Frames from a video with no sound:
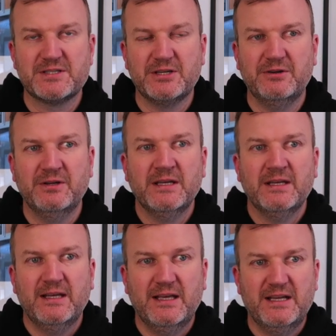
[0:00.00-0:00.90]
So
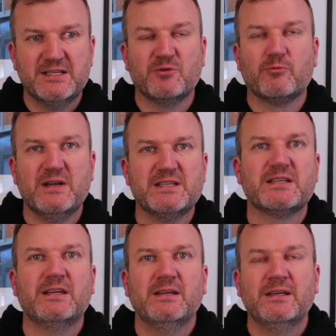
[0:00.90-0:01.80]
it is a
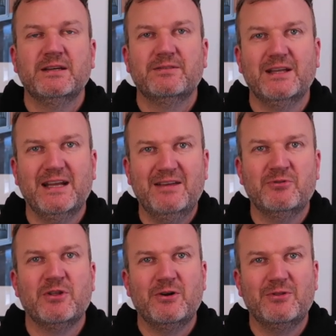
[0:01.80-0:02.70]
risk that
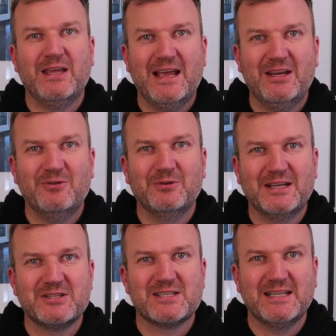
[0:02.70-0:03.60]
even though the ADU
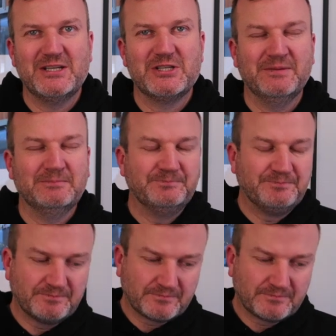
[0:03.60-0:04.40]
legislation